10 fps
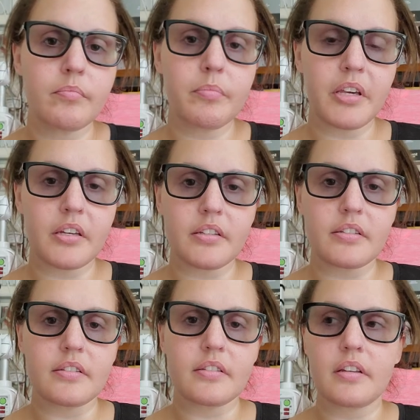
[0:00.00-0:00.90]

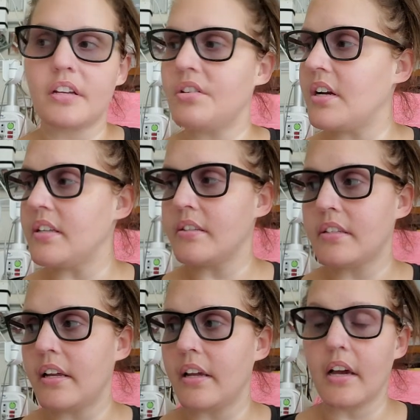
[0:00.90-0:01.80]
because I try and
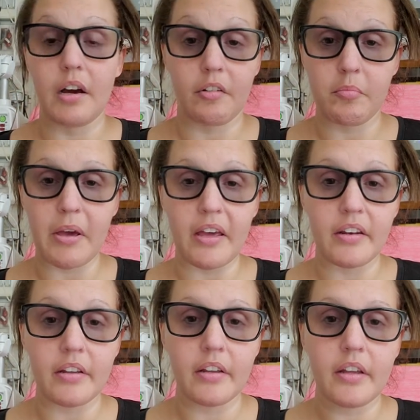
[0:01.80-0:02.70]
stay out of
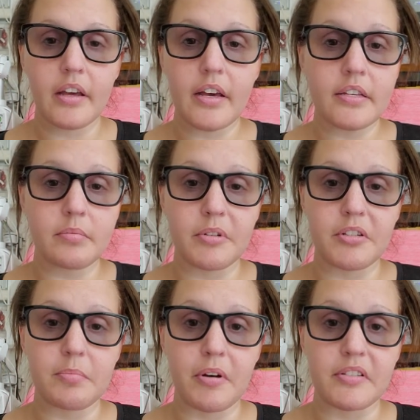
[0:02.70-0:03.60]
bed as much
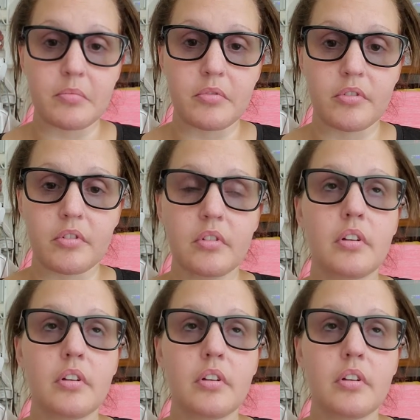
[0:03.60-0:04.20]
as possible